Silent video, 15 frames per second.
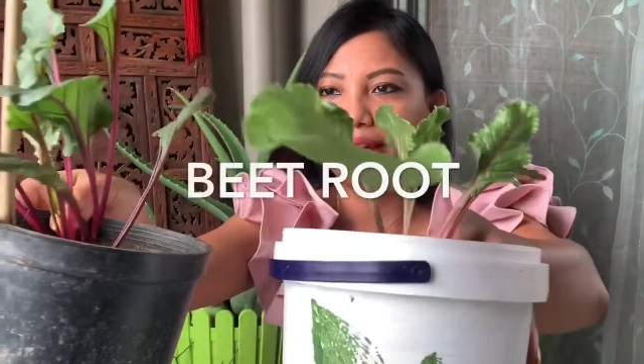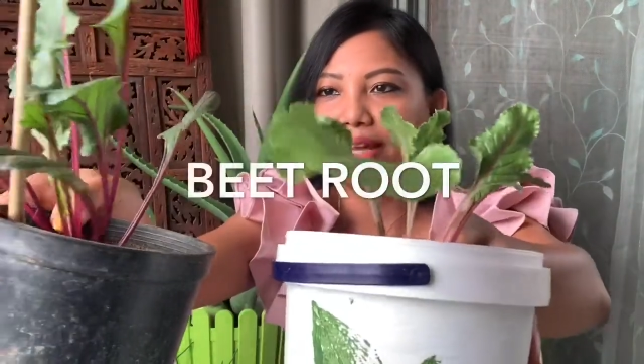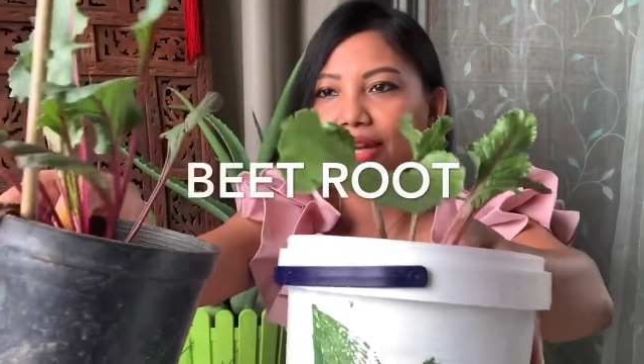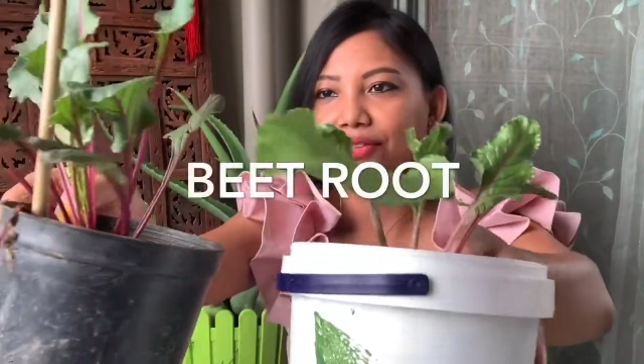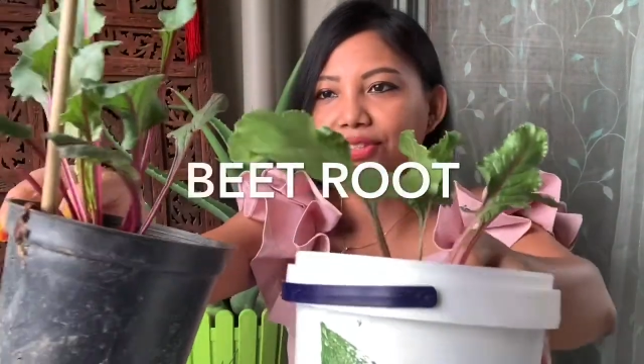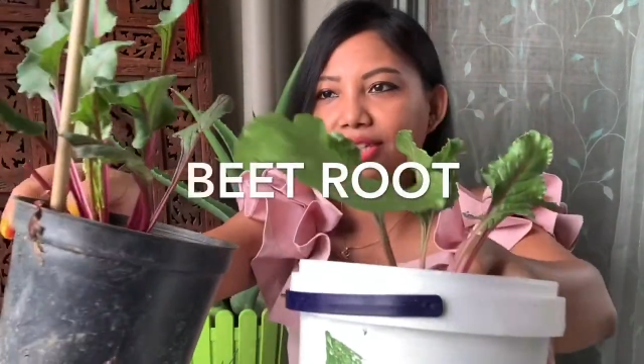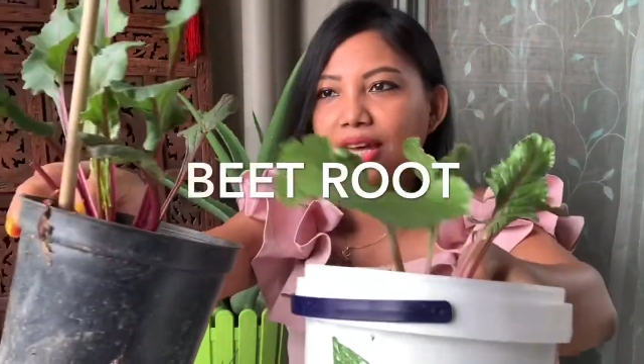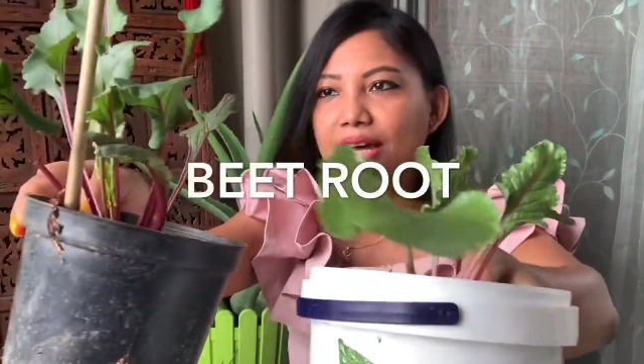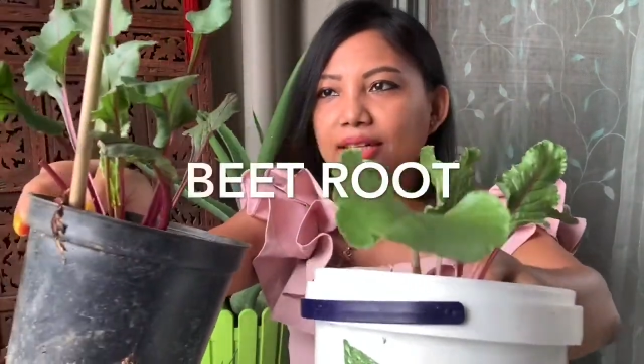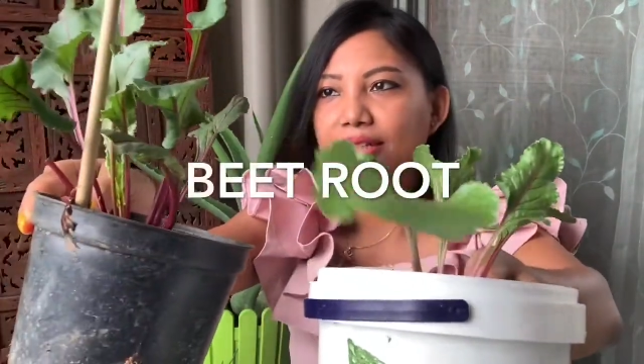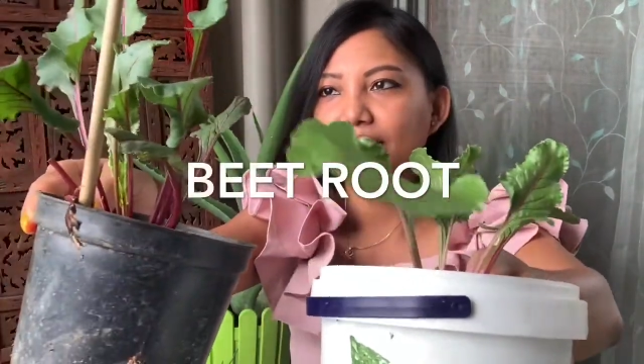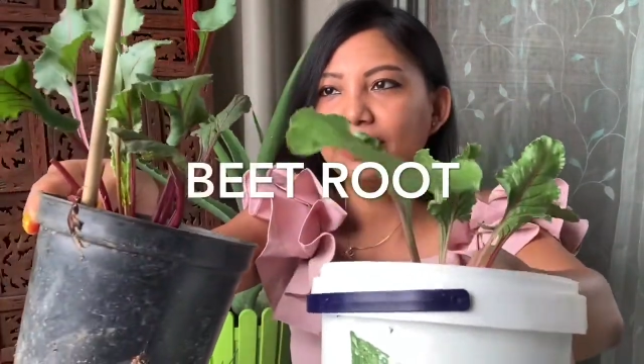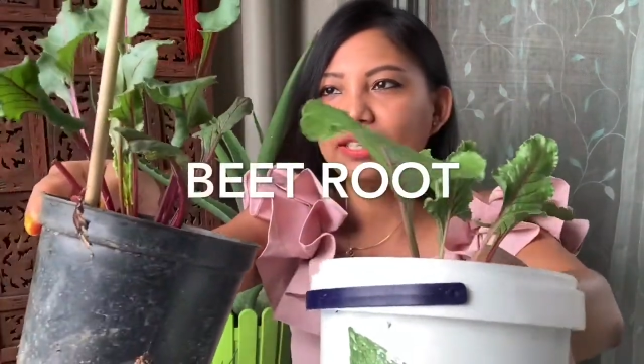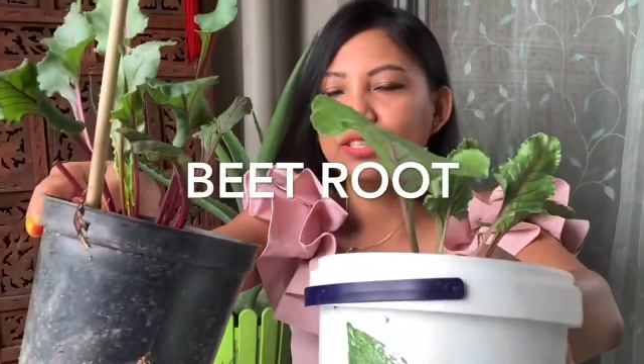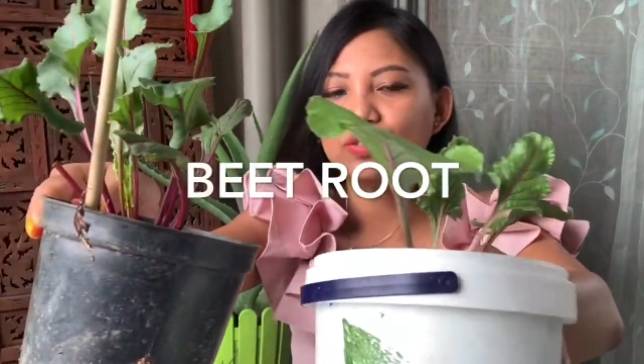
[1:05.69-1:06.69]
and I've started
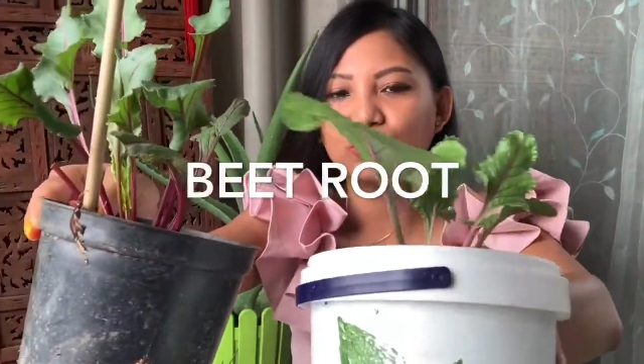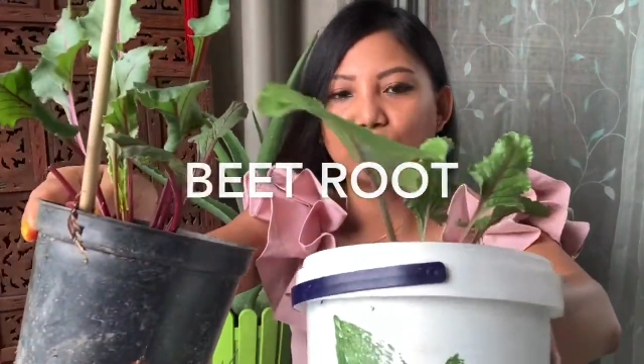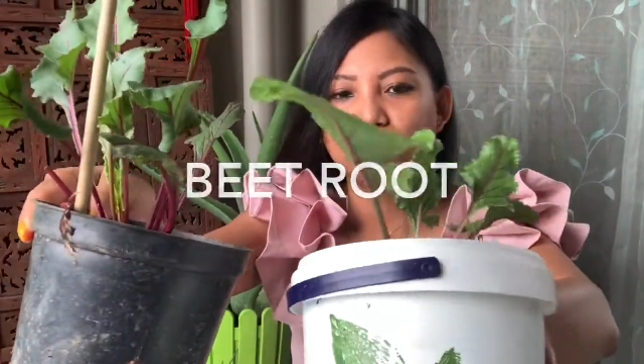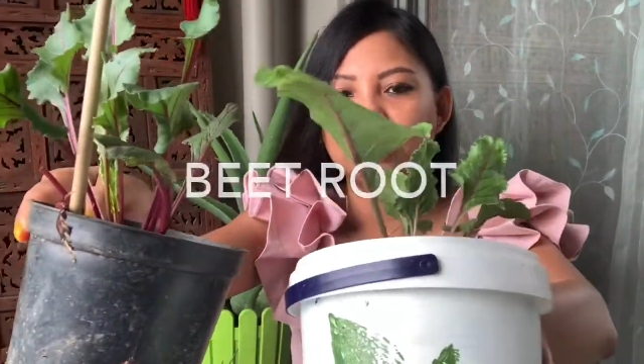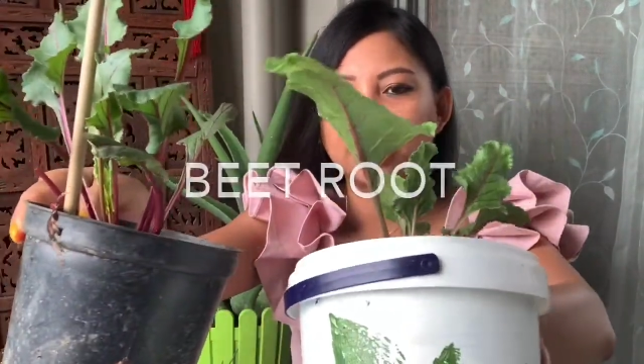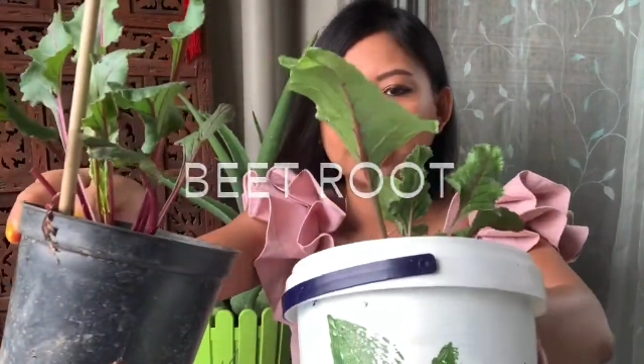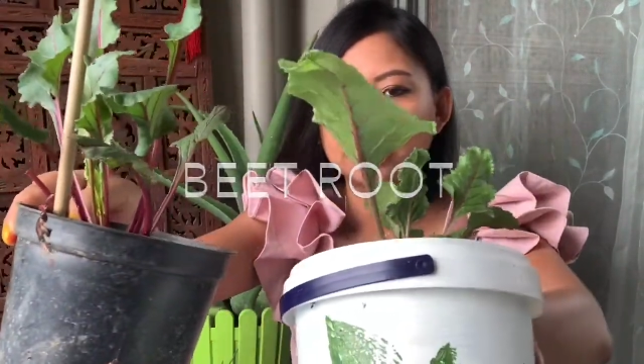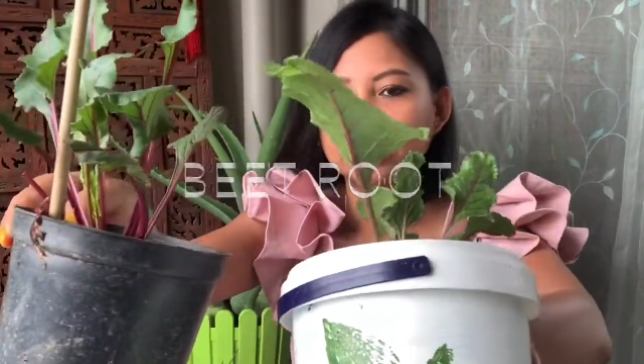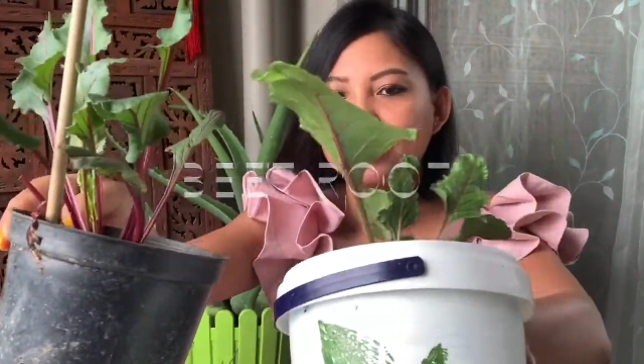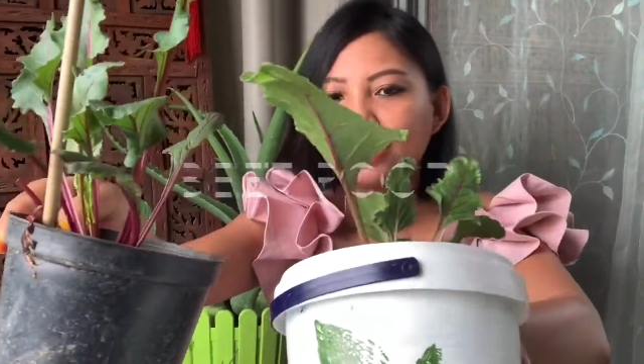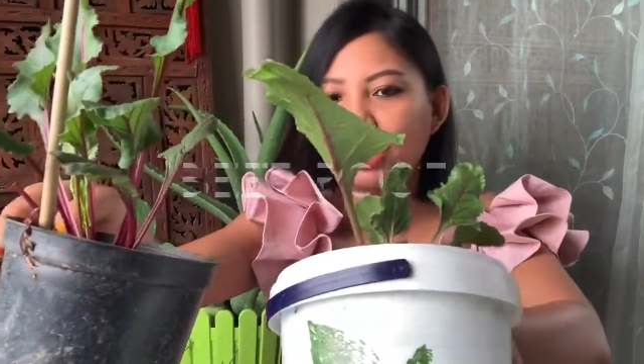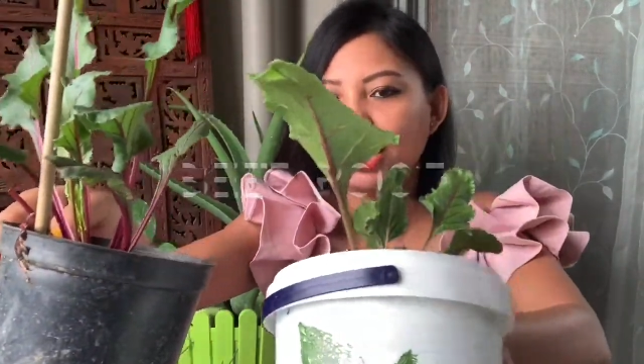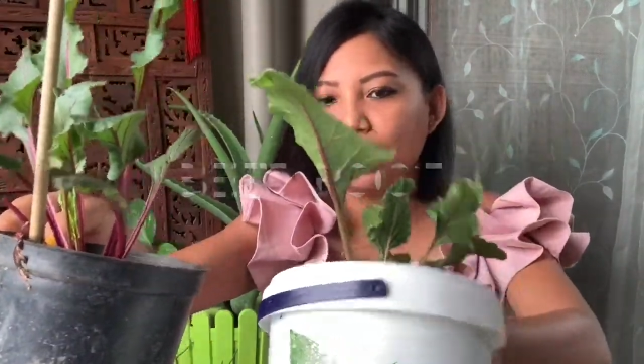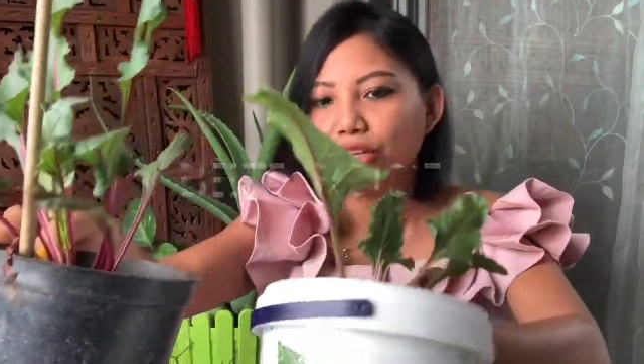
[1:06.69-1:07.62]
these from cuttings.